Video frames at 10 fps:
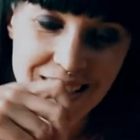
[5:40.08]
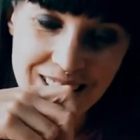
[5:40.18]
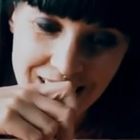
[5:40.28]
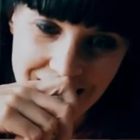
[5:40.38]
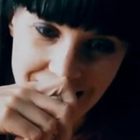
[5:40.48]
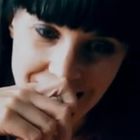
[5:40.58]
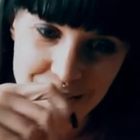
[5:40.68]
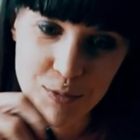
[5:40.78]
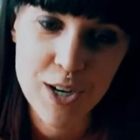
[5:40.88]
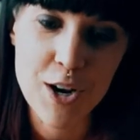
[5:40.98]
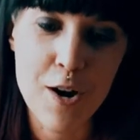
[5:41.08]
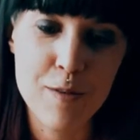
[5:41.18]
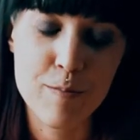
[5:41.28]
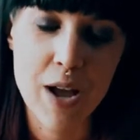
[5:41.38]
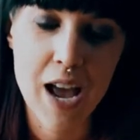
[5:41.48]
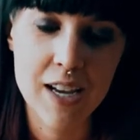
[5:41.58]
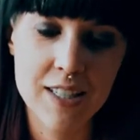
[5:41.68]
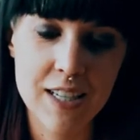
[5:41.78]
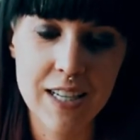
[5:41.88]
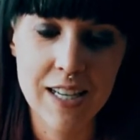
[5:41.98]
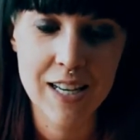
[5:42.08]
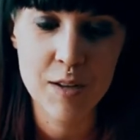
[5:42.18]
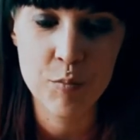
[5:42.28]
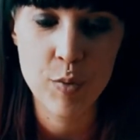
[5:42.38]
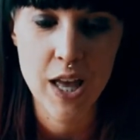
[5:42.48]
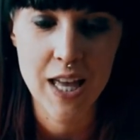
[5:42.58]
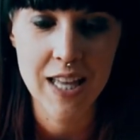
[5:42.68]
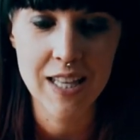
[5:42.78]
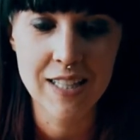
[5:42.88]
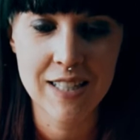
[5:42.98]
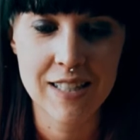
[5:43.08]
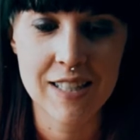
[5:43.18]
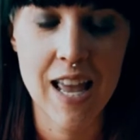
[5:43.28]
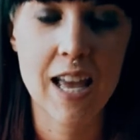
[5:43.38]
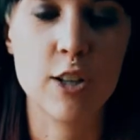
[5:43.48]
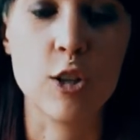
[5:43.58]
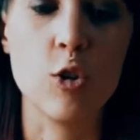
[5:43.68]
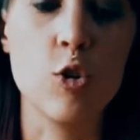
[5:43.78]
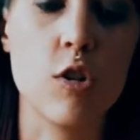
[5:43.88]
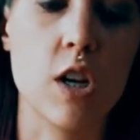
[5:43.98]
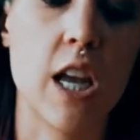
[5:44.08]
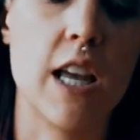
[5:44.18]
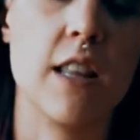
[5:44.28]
my God, we are back to getting pins, and look at